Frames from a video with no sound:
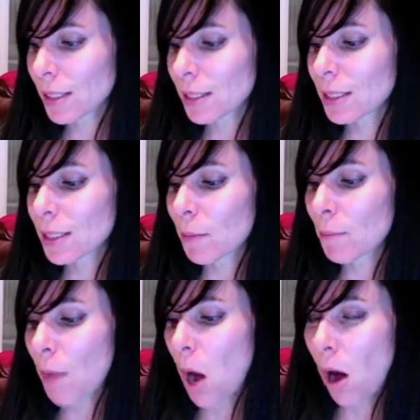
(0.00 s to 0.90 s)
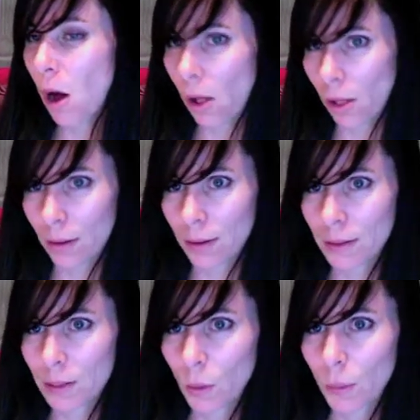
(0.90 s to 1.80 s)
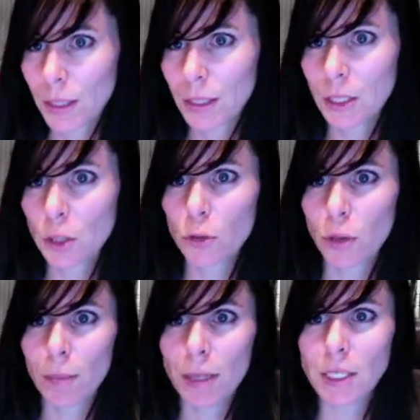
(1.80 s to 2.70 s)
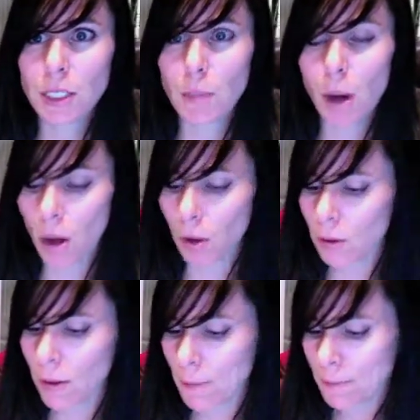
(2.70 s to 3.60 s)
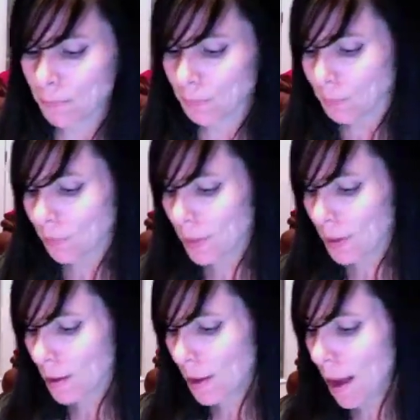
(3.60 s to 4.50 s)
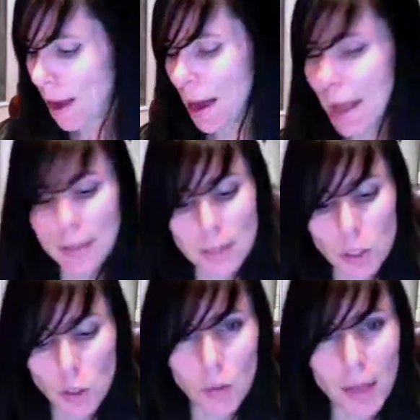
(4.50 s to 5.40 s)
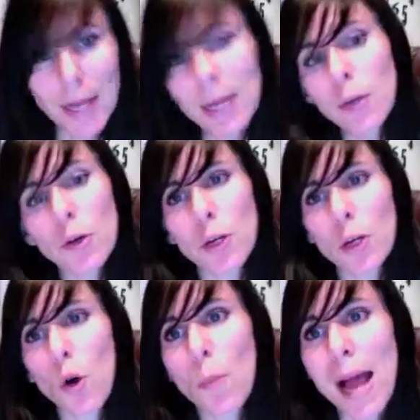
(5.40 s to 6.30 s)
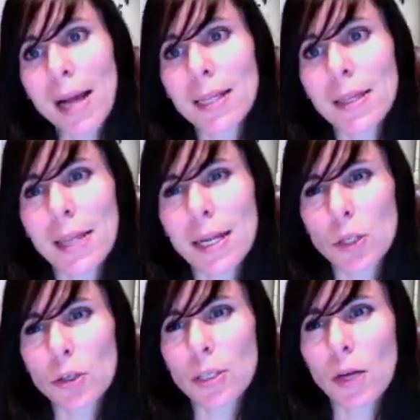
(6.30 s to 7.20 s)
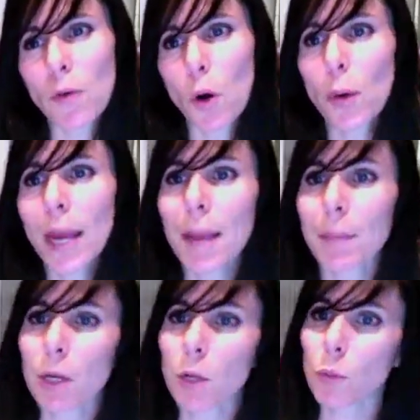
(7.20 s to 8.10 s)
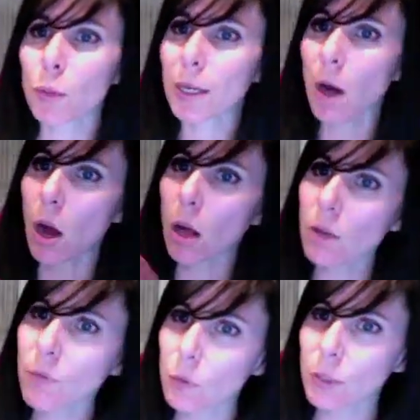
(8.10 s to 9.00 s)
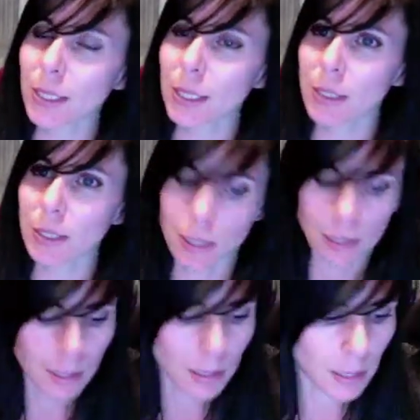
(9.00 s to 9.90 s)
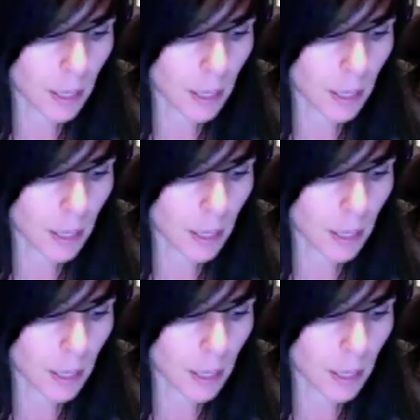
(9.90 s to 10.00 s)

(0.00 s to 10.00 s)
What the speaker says: small. So it means extremely small. And so then you're going to go back and think to yourself, okay, I'm going to read all of those sentences